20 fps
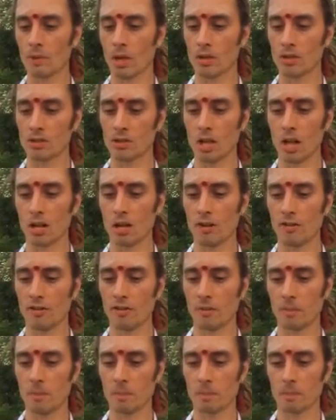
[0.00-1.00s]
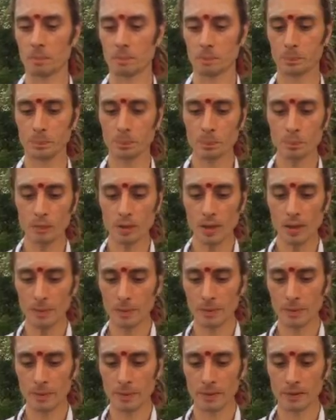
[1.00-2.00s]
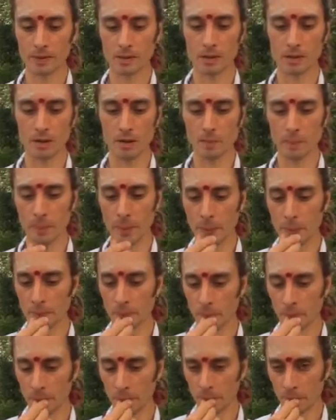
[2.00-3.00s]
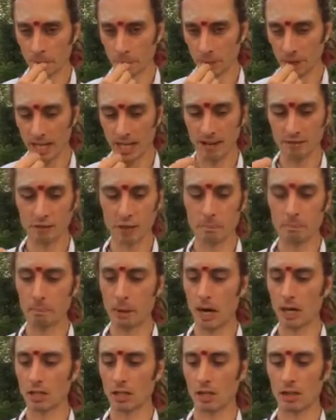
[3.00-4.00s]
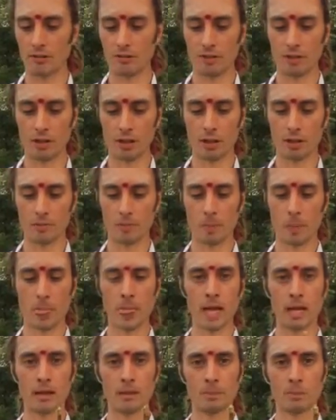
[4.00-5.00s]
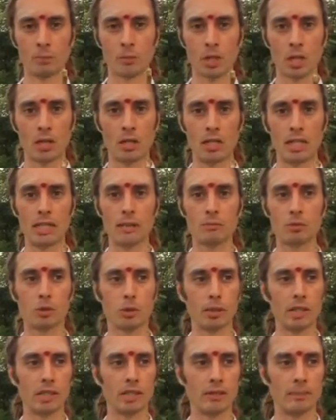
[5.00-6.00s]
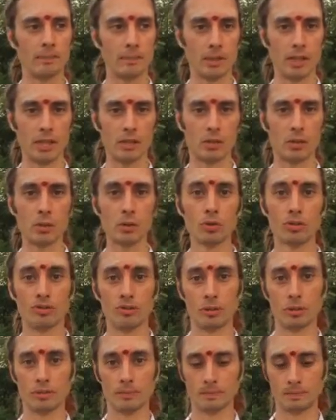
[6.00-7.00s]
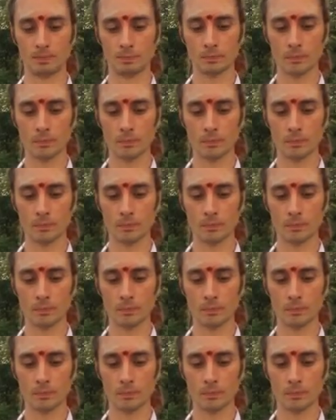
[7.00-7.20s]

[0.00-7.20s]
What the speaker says: now there's a lot of, see, every part of the neem tree is useful.